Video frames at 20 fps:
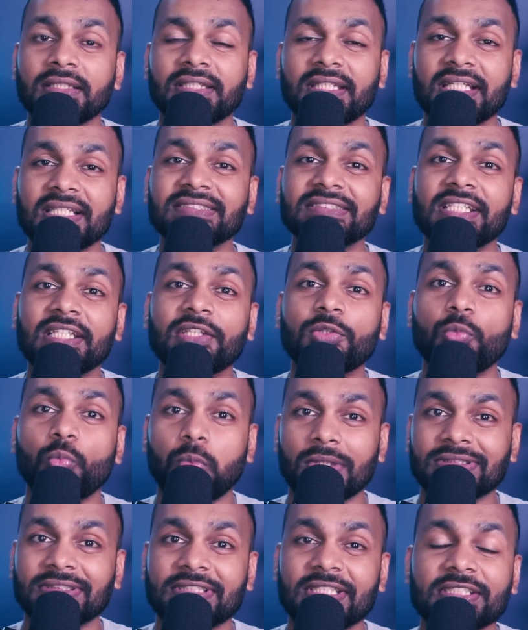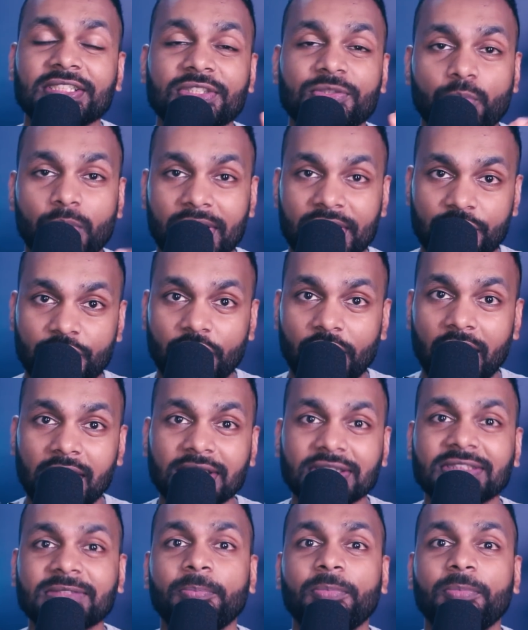These are the questions we should ask